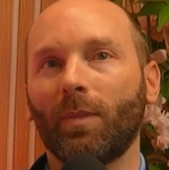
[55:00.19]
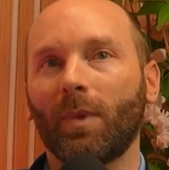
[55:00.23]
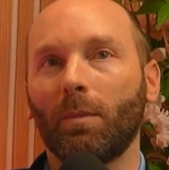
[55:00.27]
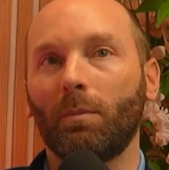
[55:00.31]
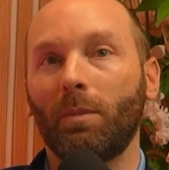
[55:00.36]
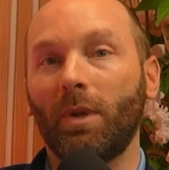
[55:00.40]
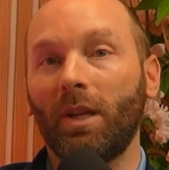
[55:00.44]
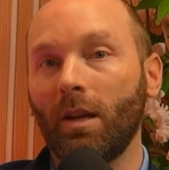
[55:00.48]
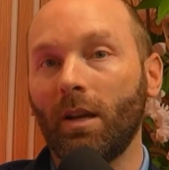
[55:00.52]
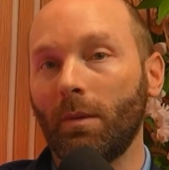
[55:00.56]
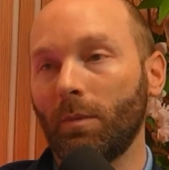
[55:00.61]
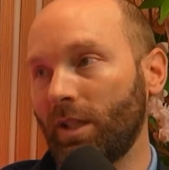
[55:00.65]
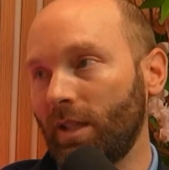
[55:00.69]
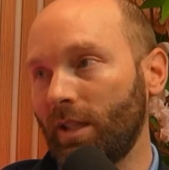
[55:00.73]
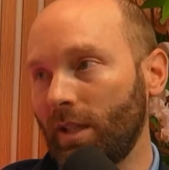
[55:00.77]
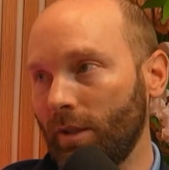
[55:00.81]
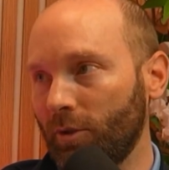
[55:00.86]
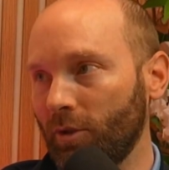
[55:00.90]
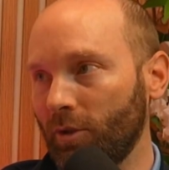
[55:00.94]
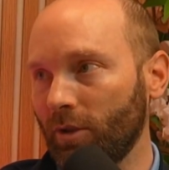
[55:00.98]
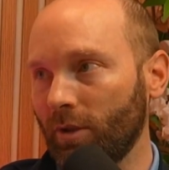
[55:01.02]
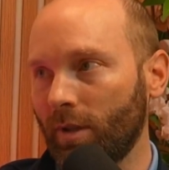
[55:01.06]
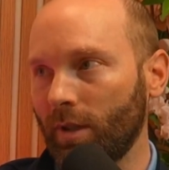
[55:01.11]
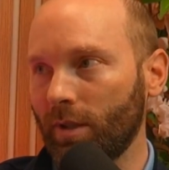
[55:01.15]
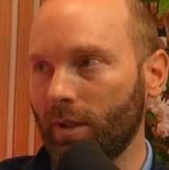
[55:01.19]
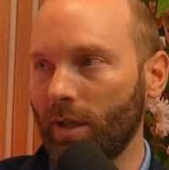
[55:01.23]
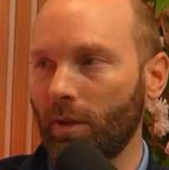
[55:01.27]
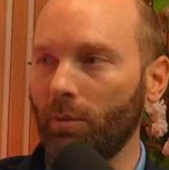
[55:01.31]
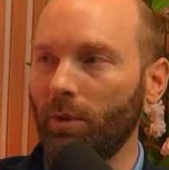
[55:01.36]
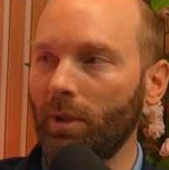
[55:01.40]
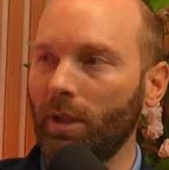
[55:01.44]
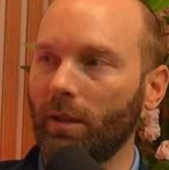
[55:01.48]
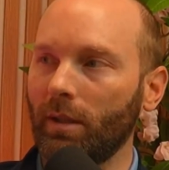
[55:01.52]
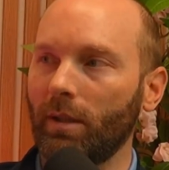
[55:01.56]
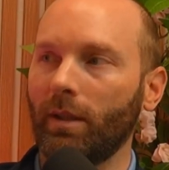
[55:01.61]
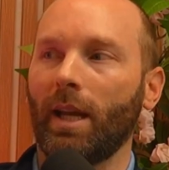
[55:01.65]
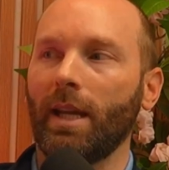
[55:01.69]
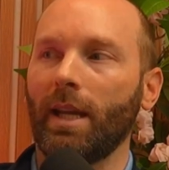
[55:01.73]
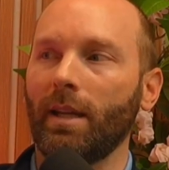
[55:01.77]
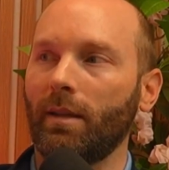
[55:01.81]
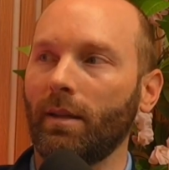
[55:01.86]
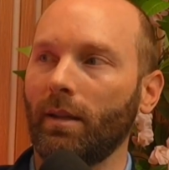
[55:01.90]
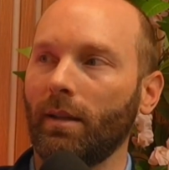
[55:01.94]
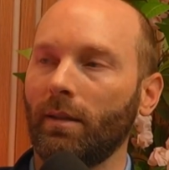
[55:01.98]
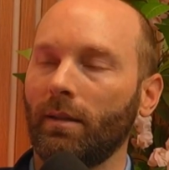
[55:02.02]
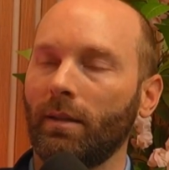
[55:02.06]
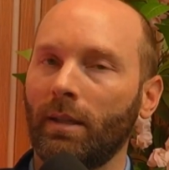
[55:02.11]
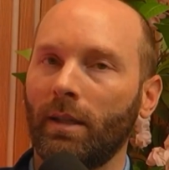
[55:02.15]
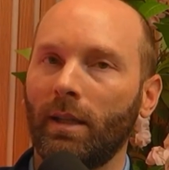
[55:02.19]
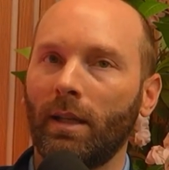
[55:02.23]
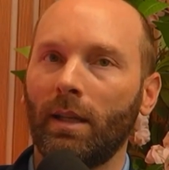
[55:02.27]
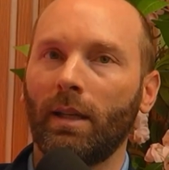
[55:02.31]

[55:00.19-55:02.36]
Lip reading: become a teacher, because I really like it.